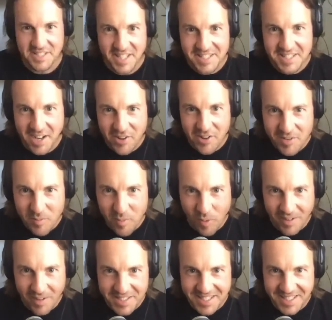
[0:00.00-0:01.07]
there, Darren?
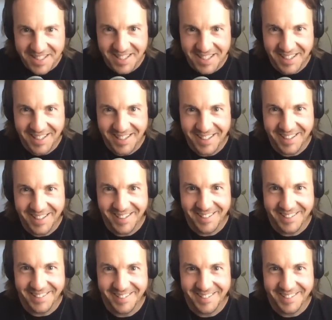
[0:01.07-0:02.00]
What? Oh, definitely,